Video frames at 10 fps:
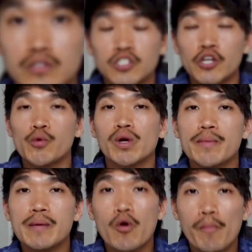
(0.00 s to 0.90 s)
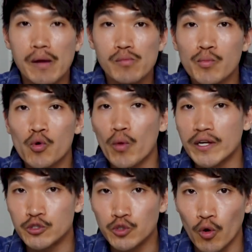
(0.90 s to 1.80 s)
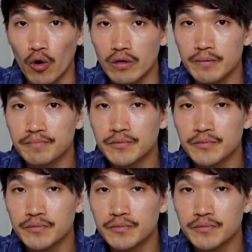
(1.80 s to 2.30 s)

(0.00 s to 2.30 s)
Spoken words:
So you want to be more memorable when you talk.